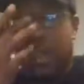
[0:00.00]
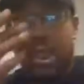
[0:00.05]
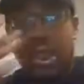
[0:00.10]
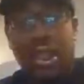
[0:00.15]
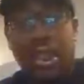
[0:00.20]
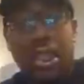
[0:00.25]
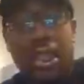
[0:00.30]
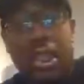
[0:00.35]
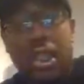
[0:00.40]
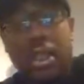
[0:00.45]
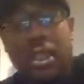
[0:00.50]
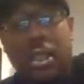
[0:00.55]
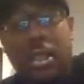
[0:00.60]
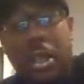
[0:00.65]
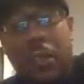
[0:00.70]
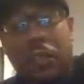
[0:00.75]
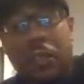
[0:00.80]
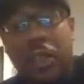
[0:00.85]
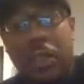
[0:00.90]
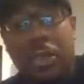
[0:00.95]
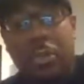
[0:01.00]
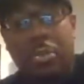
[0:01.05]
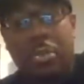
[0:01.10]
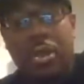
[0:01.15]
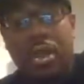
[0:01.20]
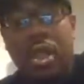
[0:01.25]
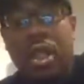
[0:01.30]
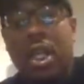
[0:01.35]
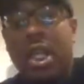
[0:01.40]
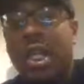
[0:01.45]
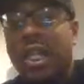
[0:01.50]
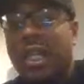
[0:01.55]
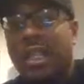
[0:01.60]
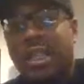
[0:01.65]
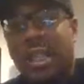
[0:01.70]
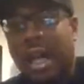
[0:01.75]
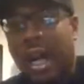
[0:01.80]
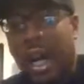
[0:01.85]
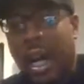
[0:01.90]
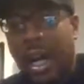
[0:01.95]
any of this stuff in his book, because
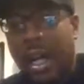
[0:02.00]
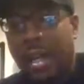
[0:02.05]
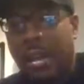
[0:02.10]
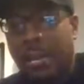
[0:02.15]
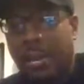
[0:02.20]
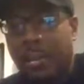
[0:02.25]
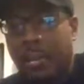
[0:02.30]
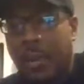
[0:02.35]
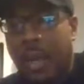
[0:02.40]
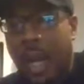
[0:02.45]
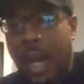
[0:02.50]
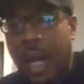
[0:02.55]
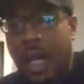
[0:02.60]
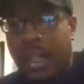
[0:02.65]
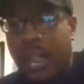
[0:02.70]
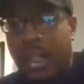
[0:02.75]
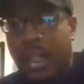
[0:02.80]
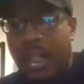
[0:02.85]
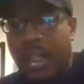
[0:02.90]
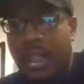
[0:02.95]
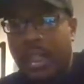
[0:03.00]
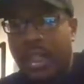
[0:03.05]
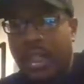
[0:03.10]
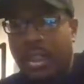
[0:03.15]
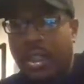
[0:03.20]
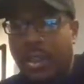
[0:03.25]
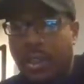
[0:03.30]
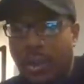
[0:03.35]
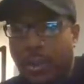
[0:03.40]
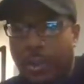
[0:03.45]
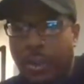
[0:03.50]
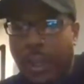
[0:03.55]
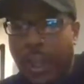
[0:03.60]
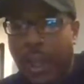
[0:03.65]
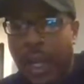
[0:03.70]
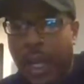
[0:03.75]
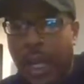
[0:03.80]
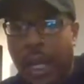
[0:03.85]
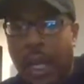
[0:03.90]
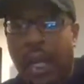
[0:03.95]
I am not a stupid
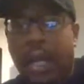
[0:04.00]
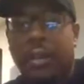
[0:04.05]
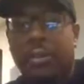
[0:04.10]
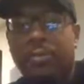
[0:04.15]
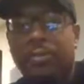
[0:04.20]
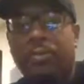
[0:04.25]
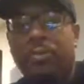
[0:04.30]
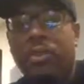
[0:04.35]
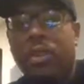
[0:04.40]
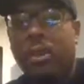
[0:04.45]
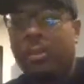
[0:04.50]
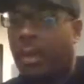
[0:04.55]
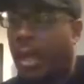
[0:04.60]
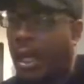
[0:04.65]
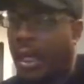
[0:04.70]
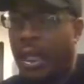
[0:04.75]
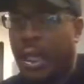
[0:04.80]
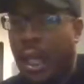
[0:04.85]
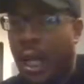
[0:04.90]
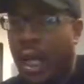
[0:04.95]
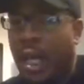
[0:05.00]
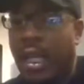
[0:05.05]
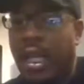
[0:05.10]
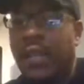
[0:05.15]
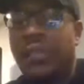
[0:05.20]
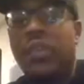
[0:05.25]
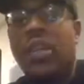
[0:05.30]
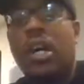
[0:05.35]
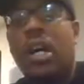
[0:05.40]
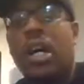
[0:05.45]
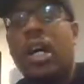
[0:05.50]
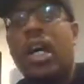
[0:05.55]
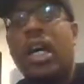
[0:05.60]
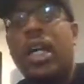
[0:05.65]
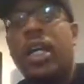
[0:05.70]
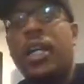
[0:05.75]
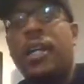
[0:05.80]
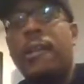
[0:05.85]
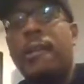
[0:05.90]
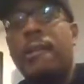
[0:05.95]
guy. I'm not a naive guy.
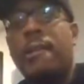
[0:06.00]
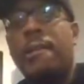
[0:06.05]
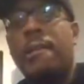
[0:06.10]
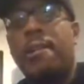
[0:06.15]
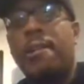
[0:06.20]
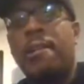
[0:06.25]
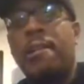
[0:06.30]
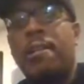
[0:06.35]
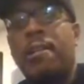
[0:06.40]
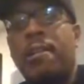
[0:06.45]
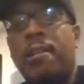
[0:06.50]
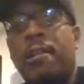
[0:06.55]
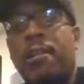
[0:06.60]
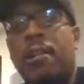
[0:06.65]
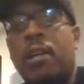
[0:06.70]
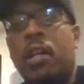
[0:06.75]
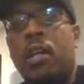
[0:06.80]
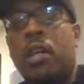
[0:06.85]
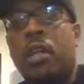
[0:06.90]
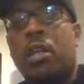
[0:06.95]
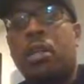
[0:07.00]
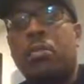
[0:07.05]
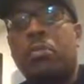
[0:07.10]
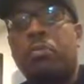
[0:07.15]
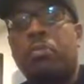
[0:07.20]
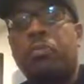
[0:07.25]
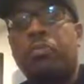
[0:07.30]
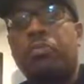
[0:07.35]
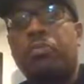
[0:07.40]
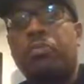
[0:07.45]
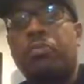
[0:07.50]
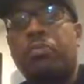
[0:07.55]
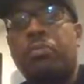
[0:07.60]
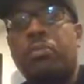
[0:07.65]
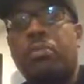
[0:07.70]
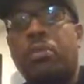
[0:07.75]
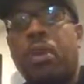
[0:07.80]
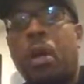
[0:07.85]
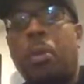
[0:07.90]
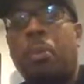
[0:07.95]

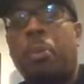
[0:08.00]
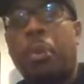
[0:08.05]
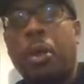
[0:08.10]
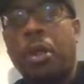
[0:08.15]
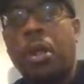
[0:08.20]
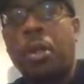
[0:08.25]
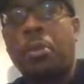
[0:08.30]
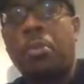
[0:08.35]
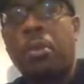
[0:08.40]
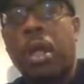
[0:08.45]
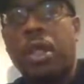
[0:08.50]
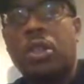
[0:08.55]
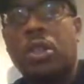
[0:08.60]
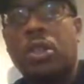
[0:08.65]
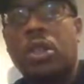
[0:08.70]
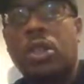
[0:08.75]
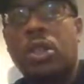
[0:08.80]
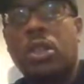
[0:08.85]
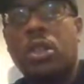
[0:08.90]
I'm pretty much